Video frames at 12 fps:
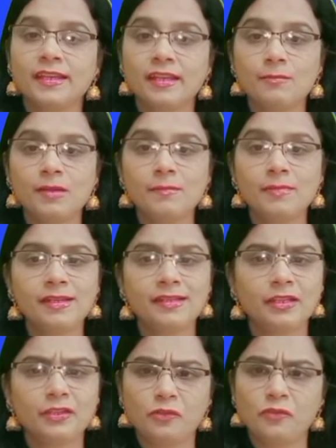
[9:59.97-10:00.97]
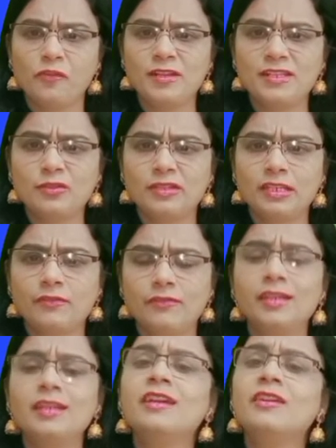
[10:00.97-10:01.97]
Remember, in the true false not
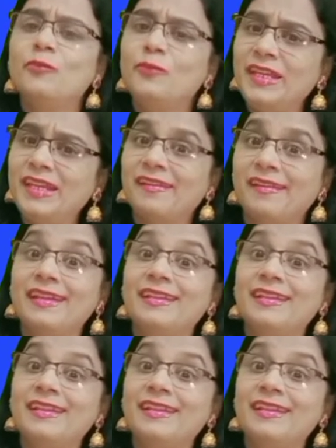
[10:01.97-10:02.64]
given, we read